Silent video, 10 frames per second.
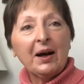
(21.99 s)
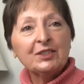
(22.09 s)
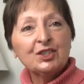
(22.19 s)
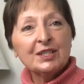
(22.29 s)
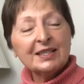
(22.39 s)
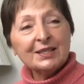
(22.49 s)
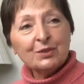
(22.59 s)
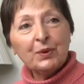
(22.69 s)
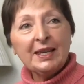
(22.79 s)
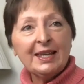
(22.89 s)
Just this
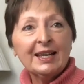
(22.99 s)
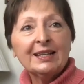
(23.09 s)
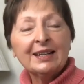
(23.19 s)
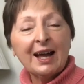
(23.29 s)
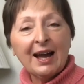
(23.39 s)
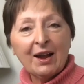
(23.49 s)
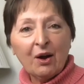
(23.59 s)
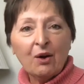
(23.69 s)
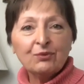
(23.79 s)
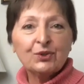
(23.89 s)
weekend, I
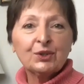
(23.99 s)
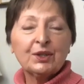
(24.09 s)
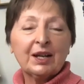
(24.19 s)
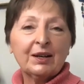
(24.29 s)
offered